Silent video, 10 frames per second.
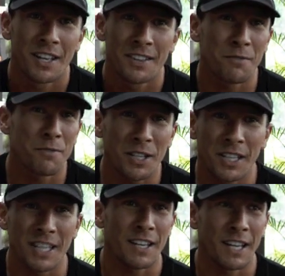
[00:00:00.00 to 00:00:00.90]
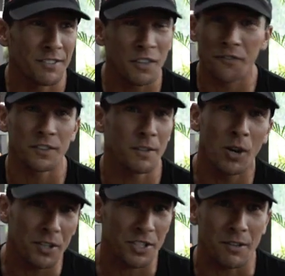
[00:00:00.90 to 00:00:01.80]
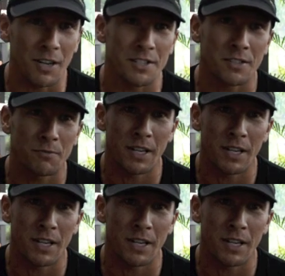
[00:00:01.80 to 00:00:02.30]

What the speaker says: that really are different than my generation,